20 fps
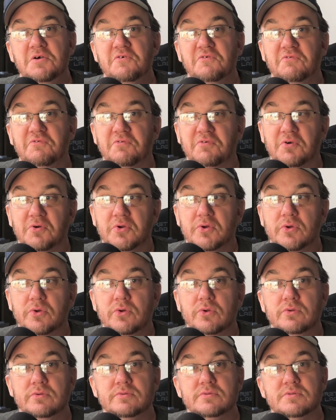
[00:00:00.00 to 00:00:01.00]

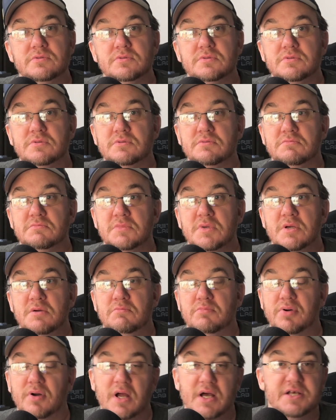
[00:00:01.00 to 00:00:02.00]
fruits,
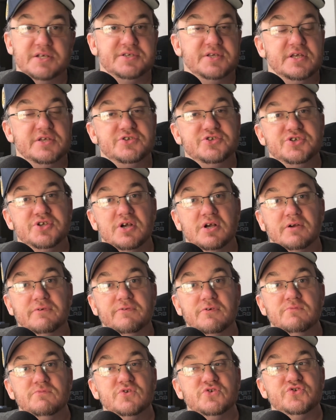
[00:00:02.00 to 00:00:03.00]
processed junk
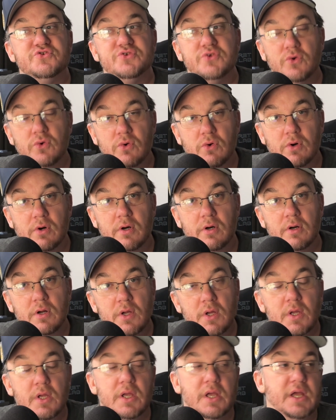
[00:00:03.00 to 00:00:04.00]
from the store,
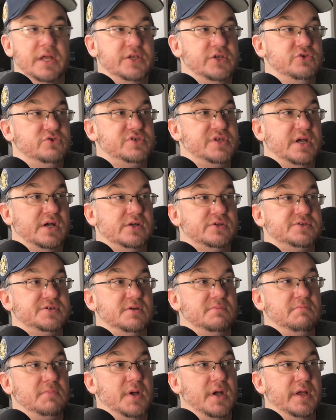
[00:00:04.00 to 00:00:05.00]
and you tell
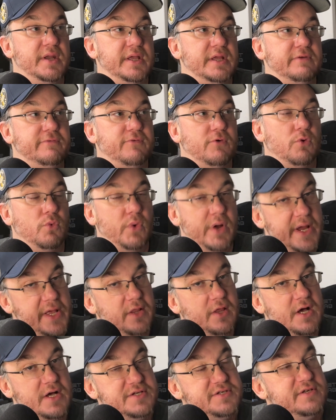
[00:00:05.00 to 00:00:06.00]
somebody for weight
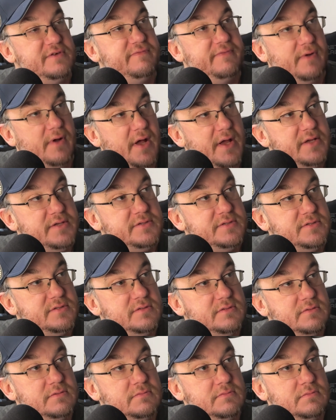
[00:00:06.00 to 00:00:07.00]
loss advice,
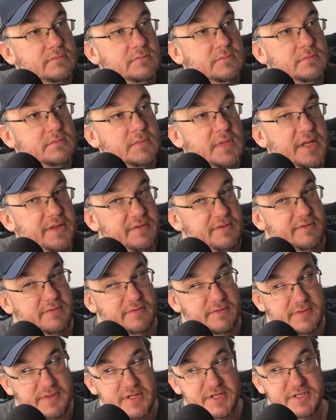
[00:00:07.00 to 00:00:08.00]
and
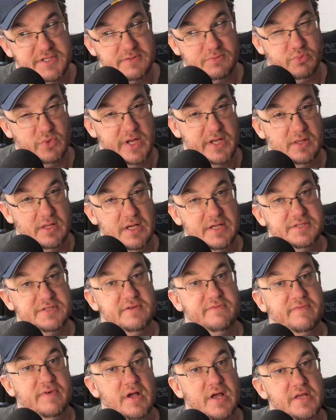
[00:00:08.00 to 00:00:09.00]
this weight loss
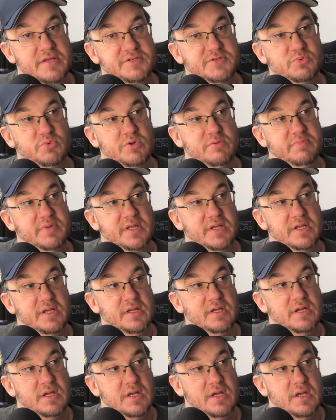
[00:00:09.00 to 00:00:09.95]
advice would be